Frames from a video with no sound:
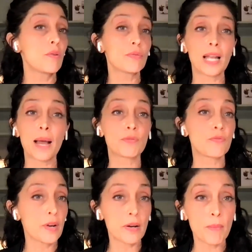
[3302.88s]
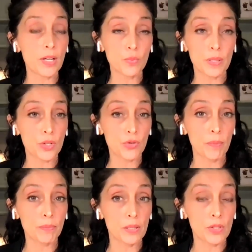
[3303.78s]
overlapped very much with the
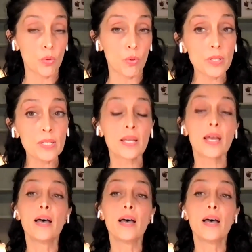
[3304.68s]
Trump discourse.